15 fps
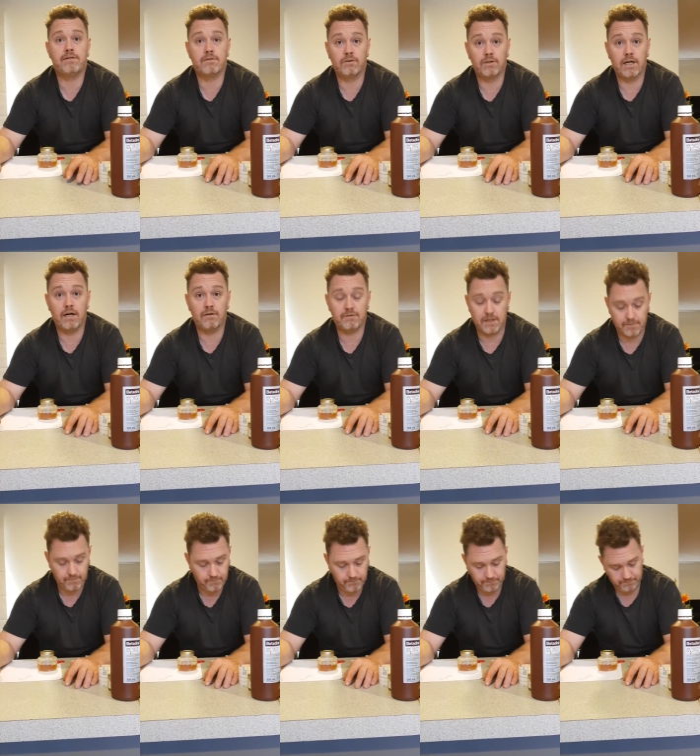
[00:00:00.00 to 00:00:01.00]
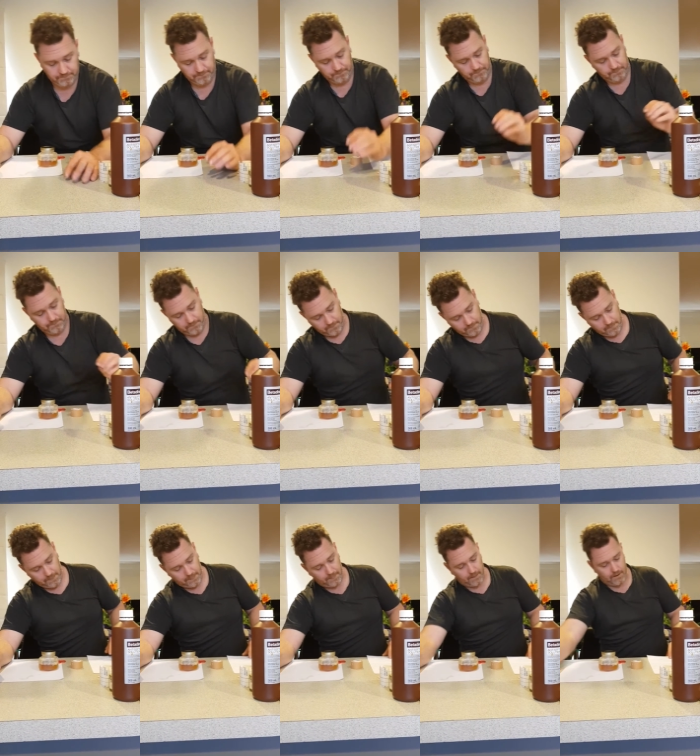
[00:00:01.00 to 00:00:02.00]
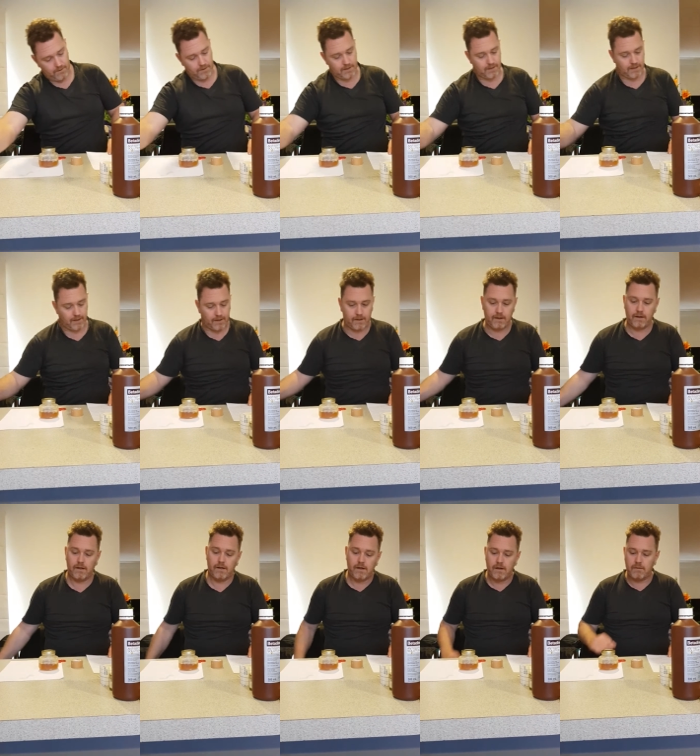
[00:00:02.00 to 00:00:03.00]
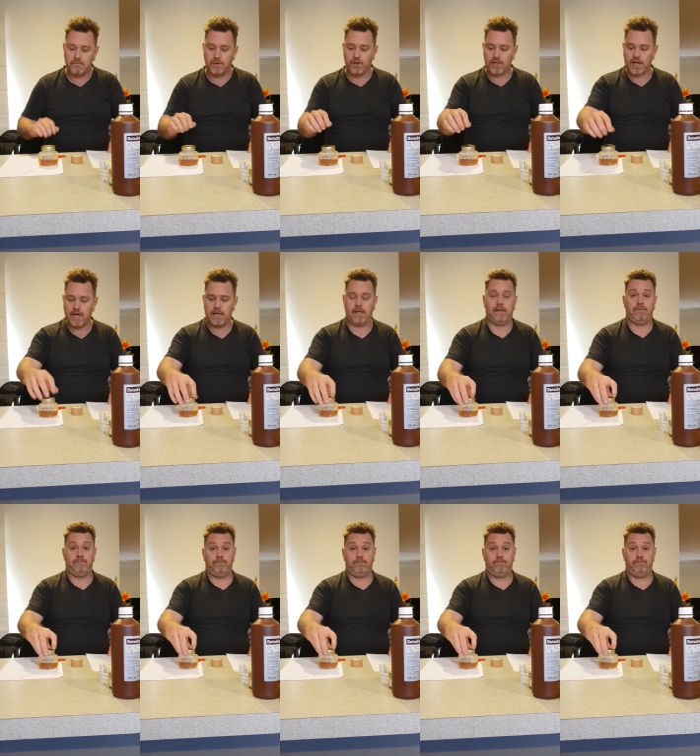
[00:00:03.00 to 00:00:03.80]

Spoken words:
to look after. Okay, Manuka honey.